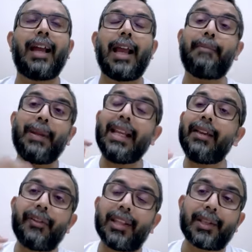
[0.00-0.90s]
I
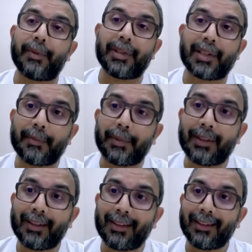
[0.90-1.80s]
believe in this principle.
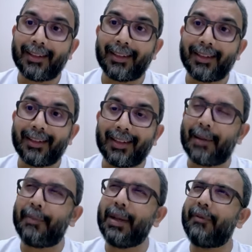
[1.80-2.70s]

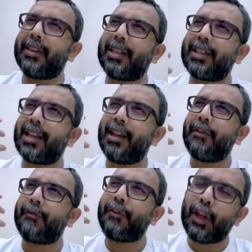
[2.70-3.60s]
I believe in this
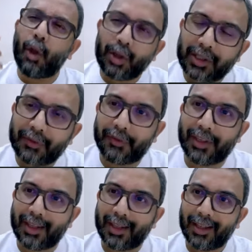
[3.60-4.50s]
philosophy
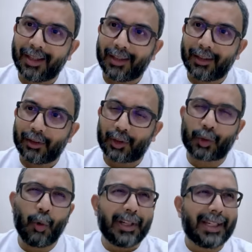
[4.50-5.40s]

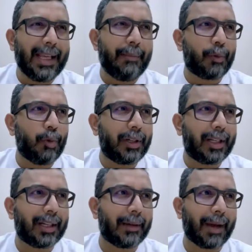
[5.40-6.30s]
so
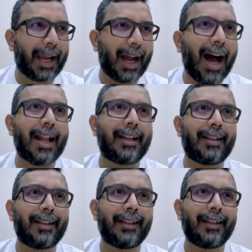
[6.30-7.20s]
deep-rooted in my heart